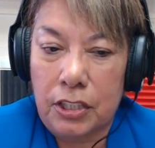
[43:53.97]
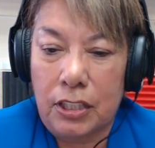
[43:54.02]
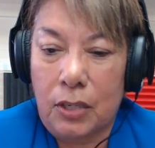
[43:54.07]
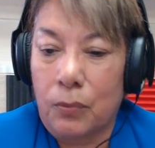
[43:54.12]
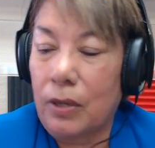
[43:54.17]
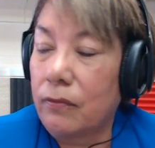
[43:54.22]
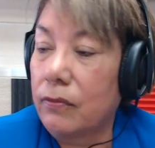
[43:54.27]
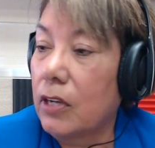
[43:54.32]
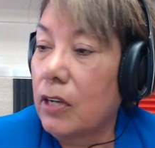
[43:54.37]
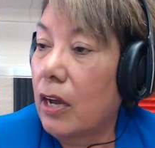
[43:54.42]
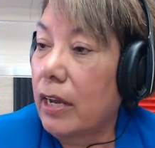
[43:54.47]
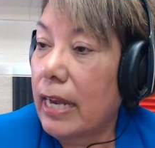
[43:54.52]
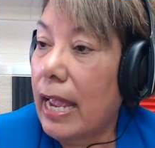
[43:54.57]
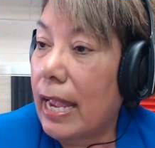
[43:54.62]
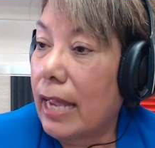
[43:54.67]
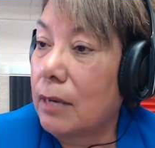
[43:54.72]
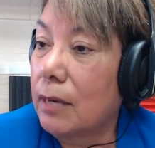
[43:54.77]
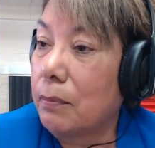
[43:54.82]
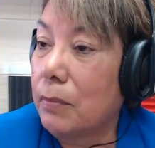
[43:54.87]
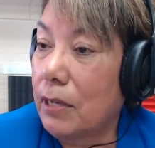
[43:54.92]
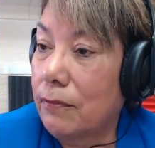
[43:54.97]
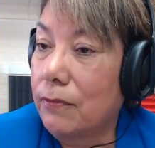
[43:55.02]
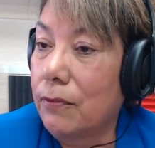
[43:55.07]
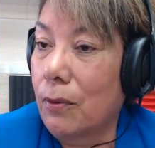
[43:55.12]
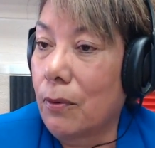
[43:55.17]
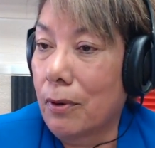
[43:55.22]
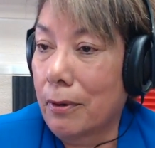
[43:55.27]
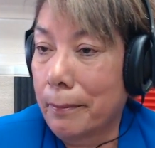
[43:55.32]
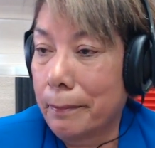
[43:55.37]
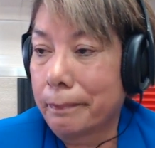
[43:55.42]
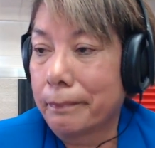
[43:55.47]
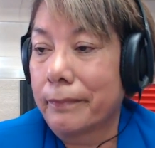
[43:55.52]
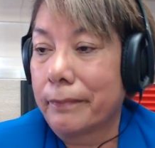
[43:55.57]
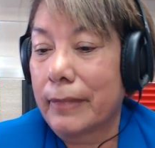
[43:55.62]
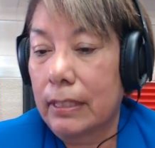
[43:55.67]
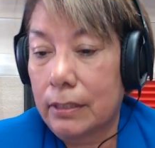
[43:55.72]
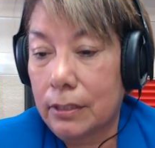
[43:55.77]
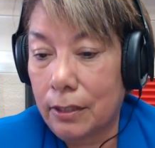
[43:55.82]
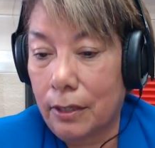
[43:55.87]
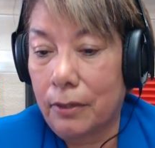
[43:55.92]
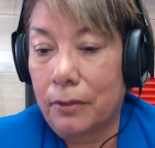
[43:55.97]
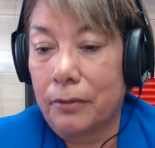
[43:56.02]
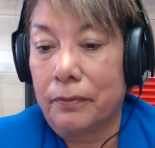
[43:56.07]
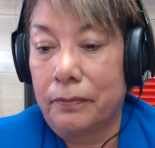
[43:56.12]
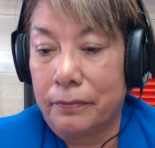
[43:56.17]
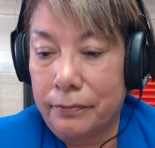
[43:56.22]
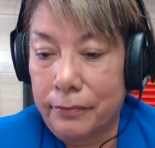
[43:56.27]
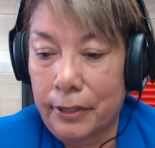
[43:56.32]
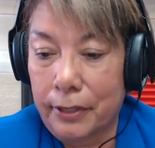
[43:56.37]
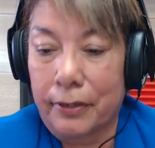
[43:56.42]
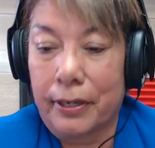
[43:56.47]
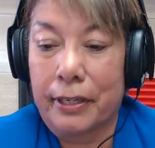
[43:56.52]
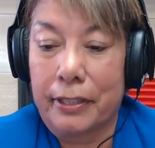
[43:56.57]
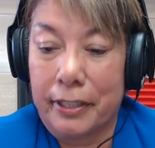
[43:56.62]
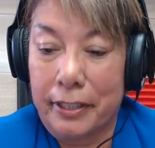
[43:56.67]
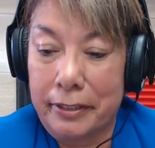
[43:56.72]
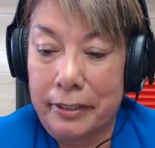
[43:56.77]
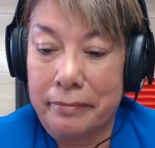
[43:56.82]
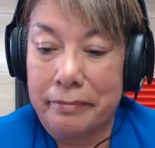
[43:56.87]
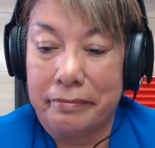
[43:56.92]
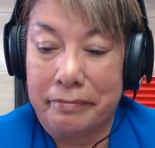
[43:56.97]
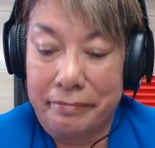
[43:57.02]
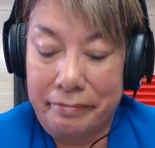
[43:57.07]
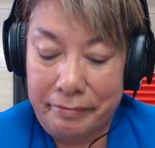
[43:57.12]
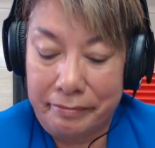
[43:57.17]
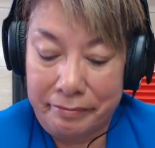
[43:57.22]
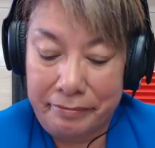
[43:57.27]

that we've not had before. So very good. Yeah.